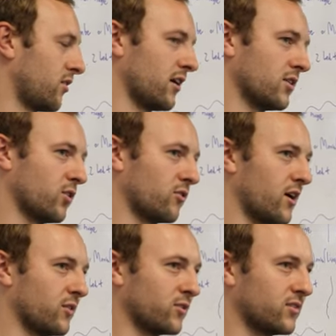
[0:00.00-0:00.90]
Right, you got to
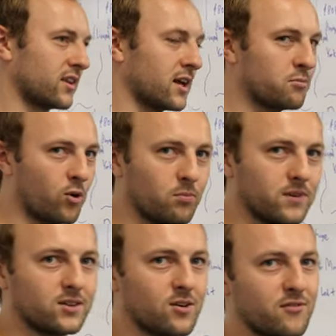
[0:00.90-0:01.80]
round us the day
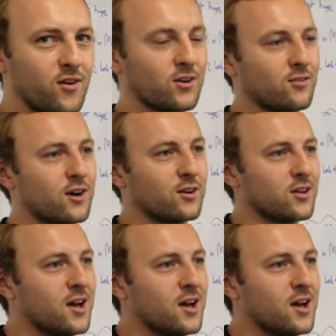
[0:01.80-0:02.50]
properly. Don't fuck around.